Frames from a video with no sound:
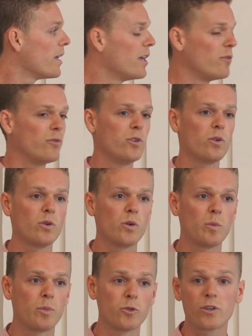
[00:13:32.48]
If
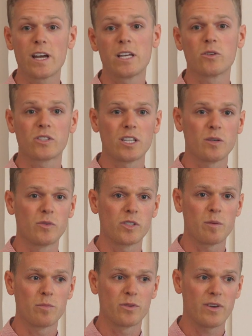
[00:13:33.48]
you're portraying yourself as
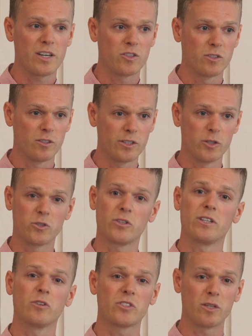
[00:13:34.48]
unprofessional, you're
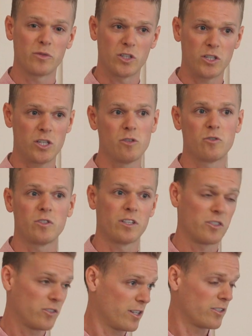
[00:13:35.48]
doing yourself a huge
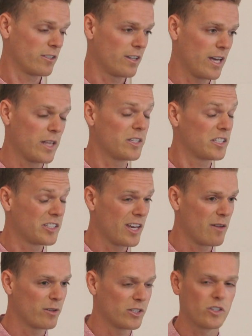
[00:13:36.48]

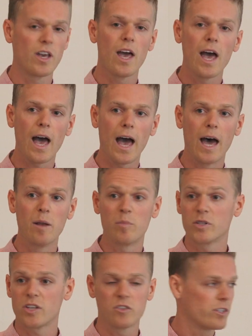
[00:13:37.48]
disservice and
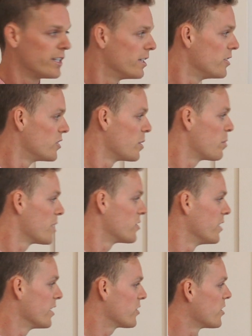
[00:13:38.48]
potentially losing
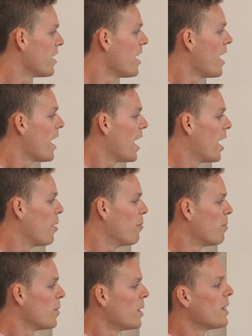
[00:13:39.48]
business.
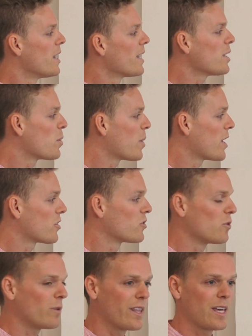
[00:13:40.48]
Little
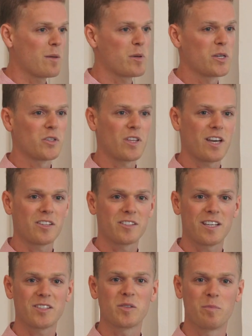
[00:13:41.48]
personal one there, because
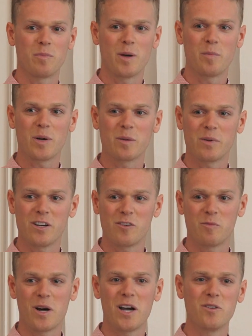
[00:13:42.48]
that's a bugbear
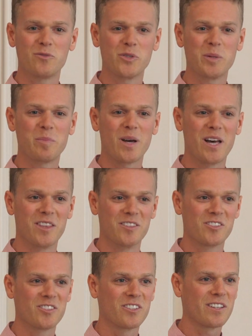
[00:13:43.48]
of mine. Avoid
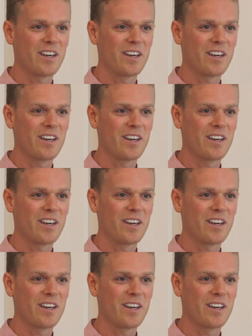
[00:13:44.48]
puns.